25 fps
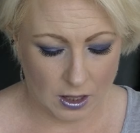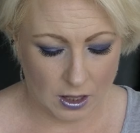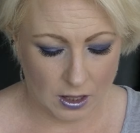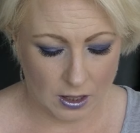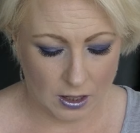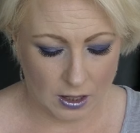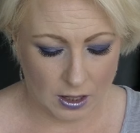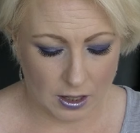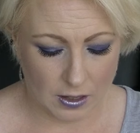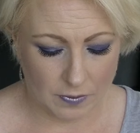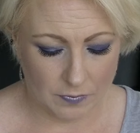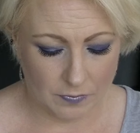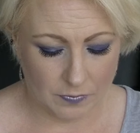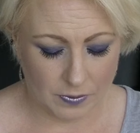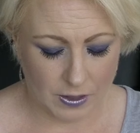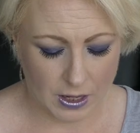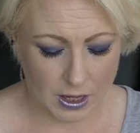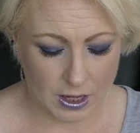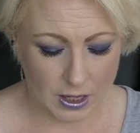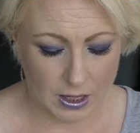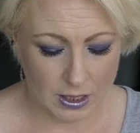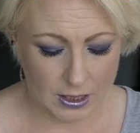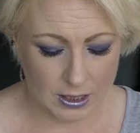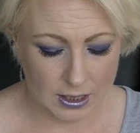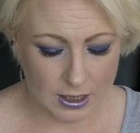Okay,
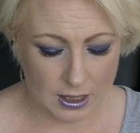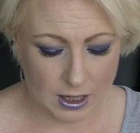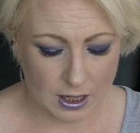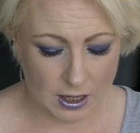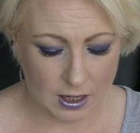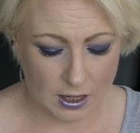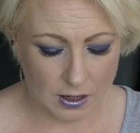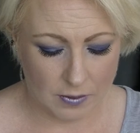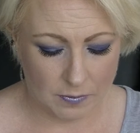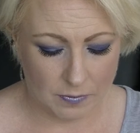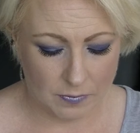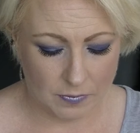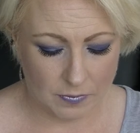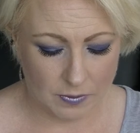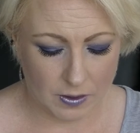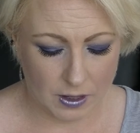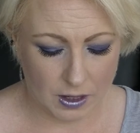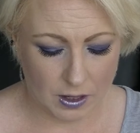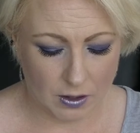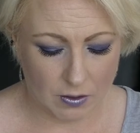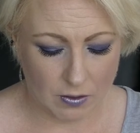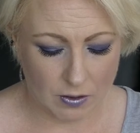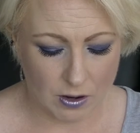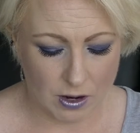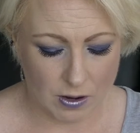it's a
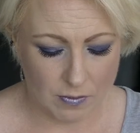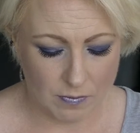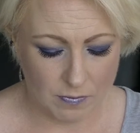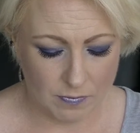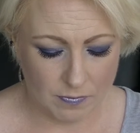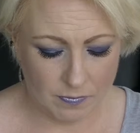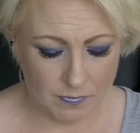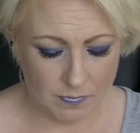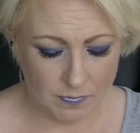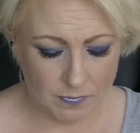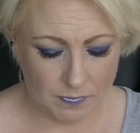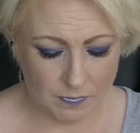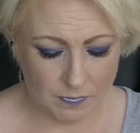cream.